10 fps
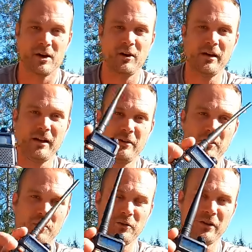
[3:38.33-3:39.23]
All you got to
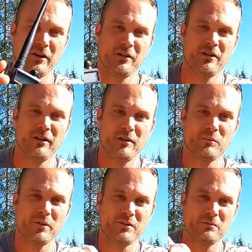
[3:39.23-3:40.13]
do is turn it on,
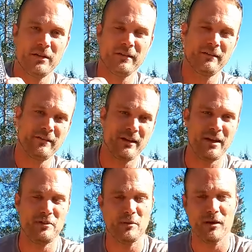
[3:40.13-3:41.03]
push some buttons,
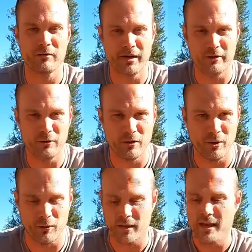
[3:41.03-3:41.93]
and you are ready to
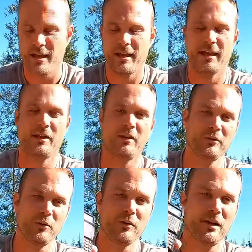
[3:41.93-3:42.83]
go. It
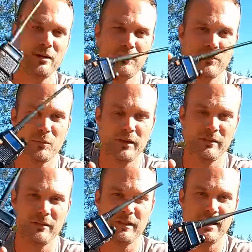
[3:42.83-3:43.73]
also comes
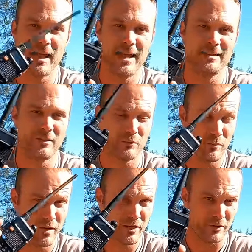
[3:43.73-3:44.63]
with the eight
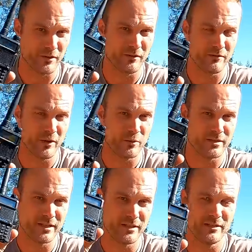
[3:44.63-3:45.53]
repeater
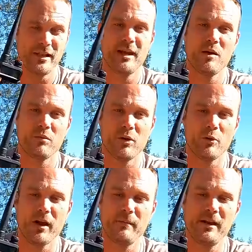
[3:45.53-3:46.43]
frequencies
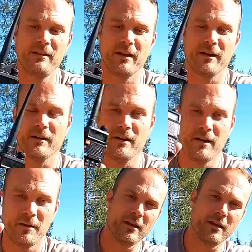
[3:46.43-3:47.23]
programmed in there.